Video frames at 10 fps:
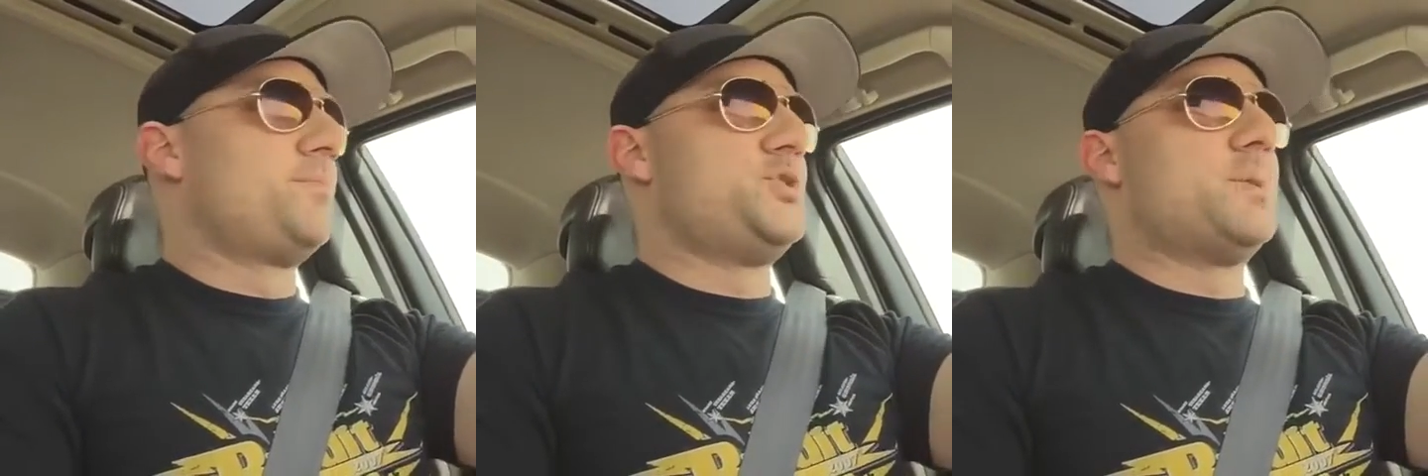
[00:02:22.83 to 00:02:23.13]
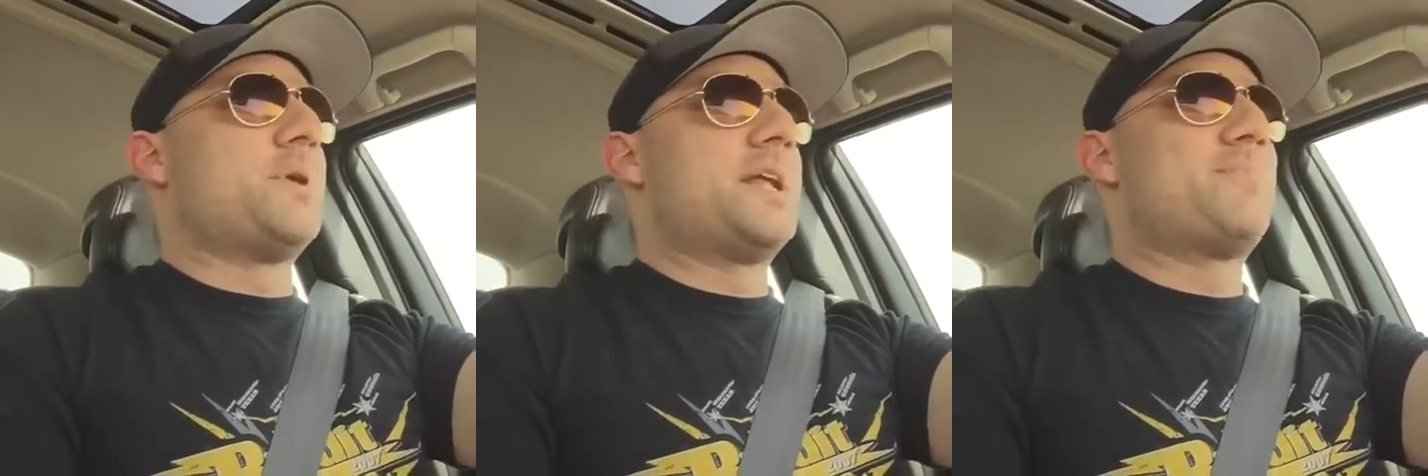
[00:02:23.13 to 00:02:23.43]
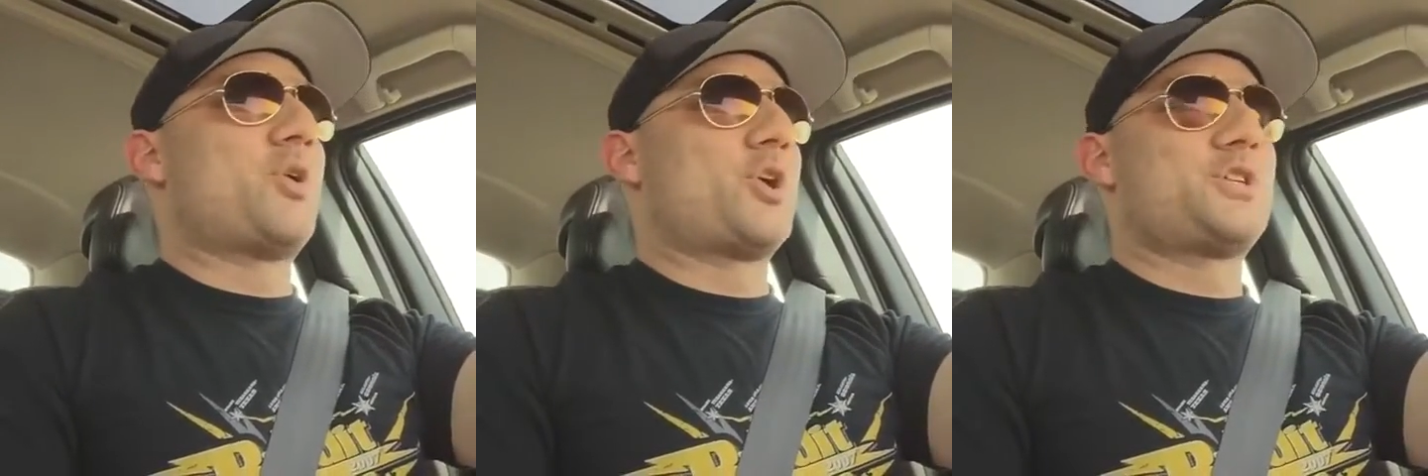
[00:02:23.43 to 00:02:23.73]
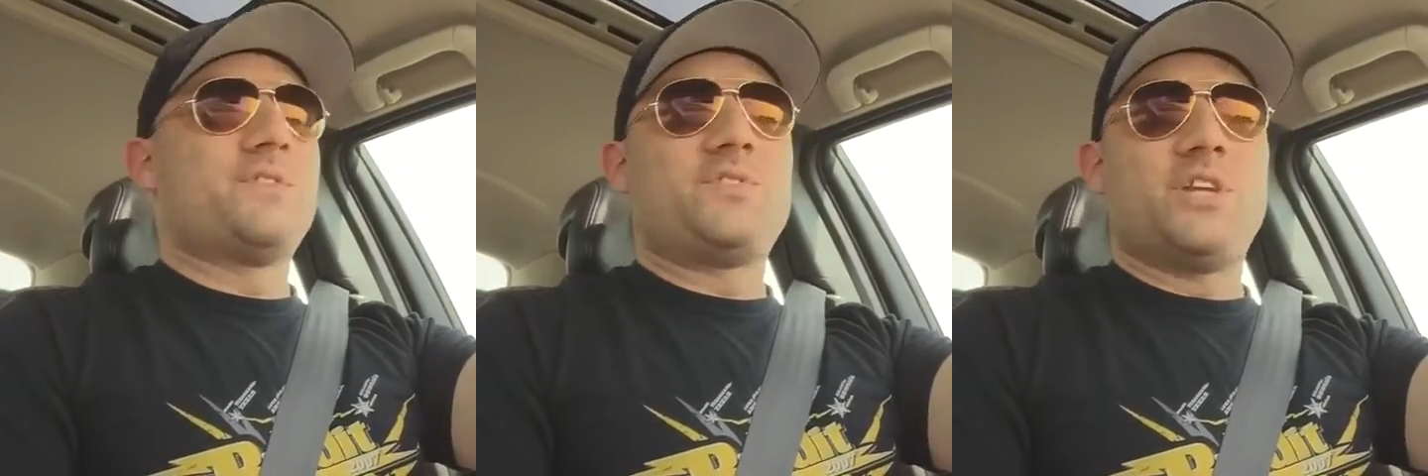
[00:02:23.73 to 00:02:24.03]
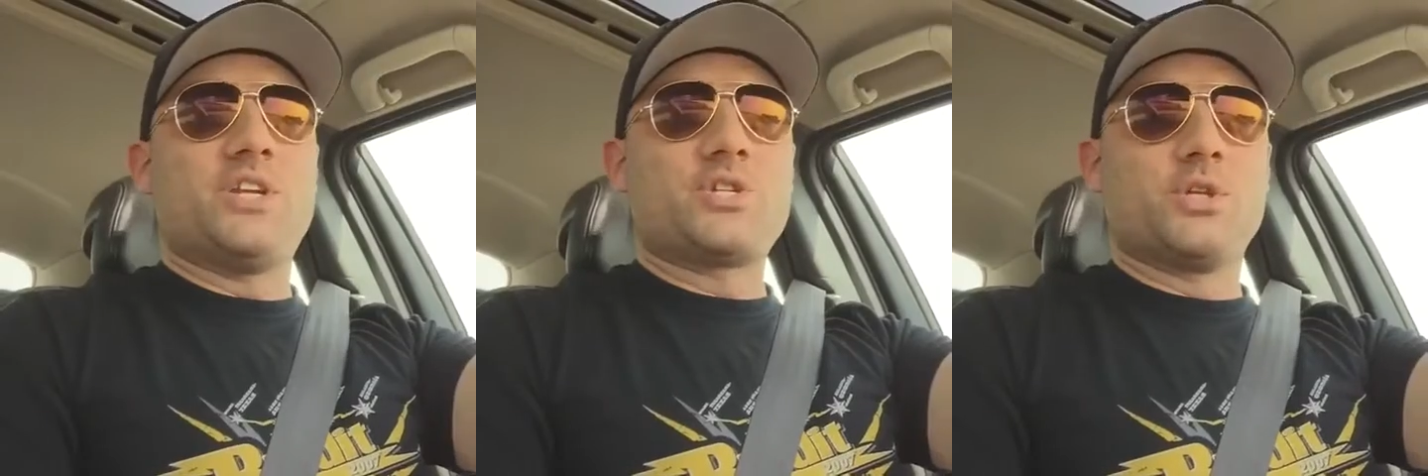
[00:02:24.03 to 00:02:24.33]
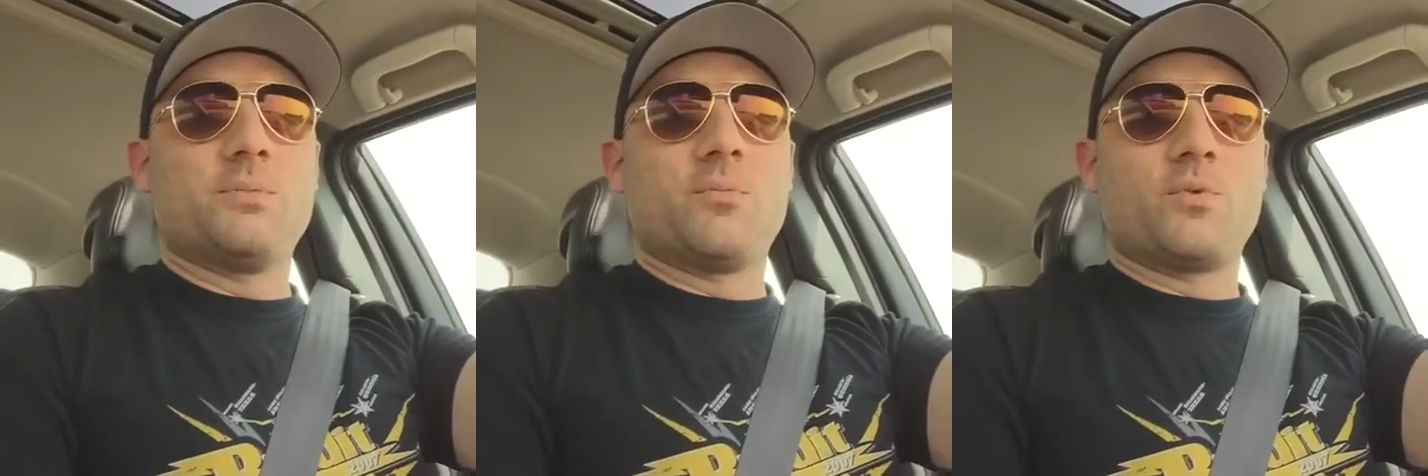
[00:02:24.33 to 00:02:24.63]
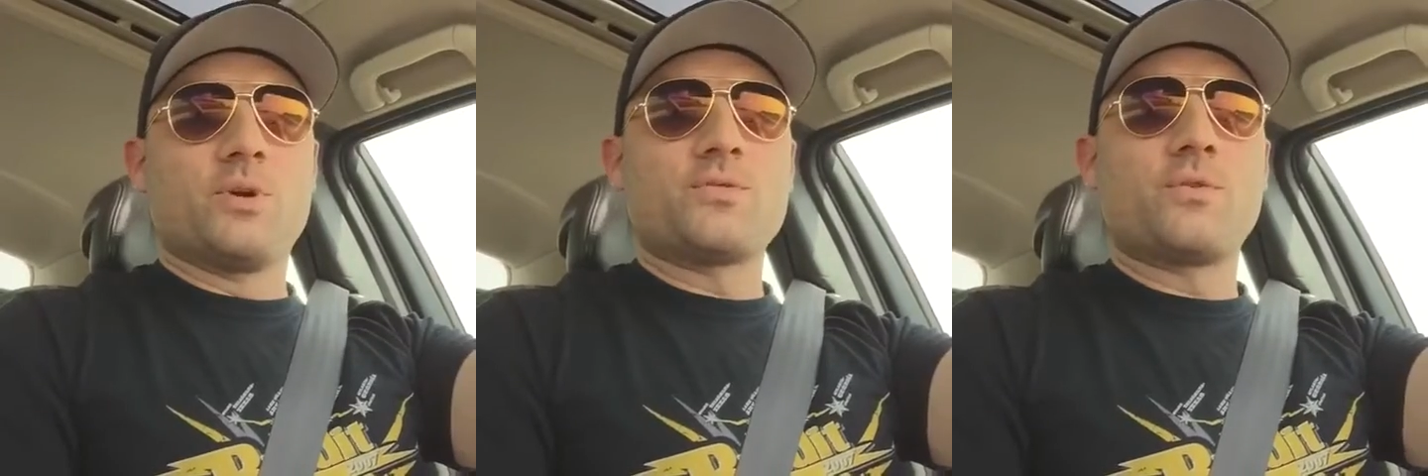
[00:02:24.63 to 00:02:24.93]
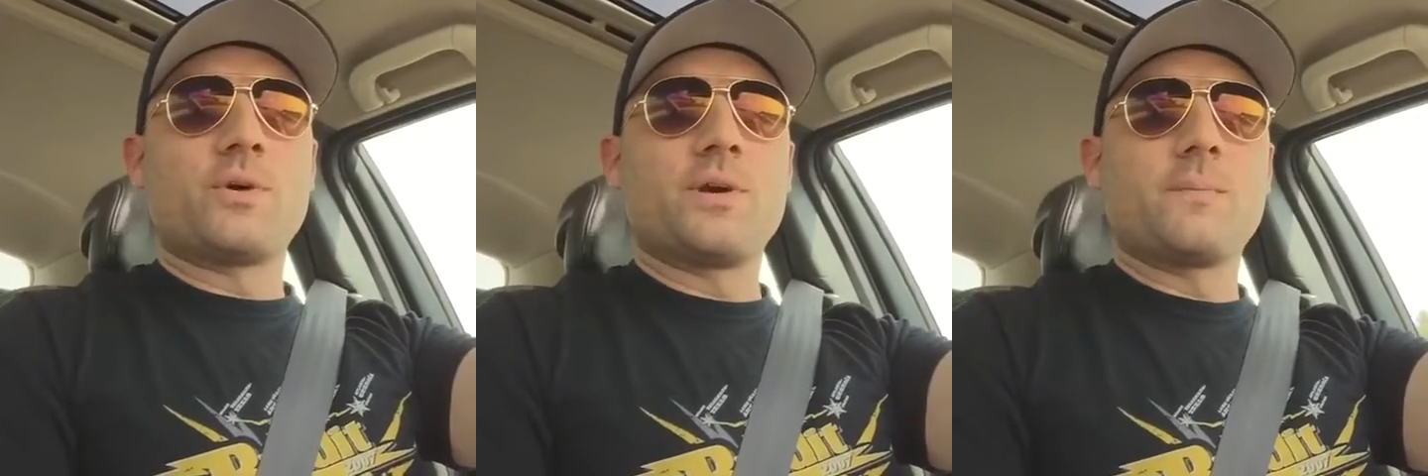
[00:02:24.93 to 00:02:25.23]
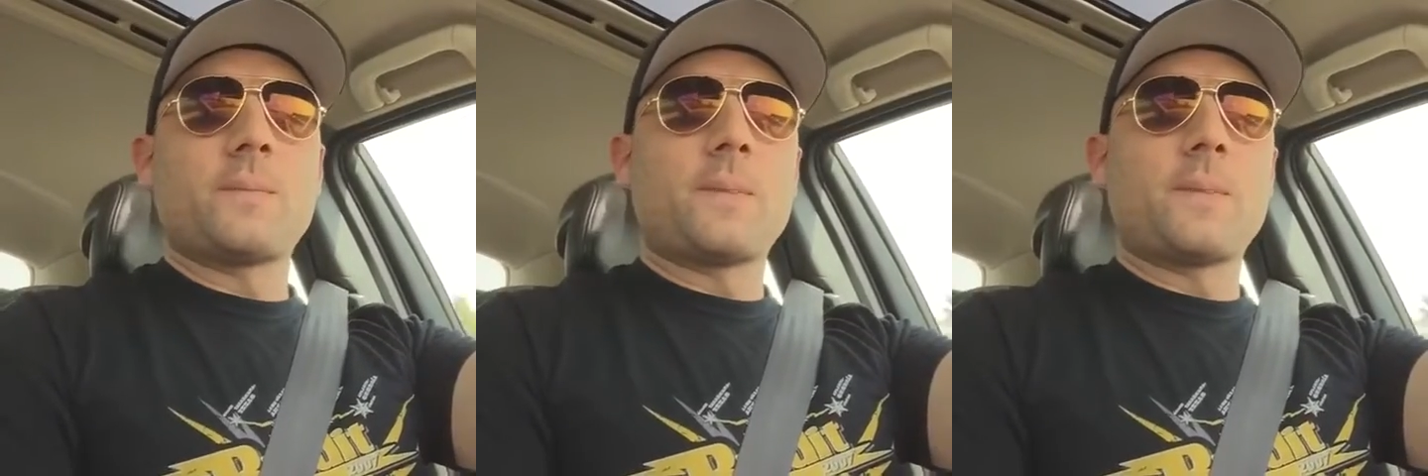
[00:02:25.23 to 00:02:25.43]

G-body parts, 15-inch aluminum wheels for it.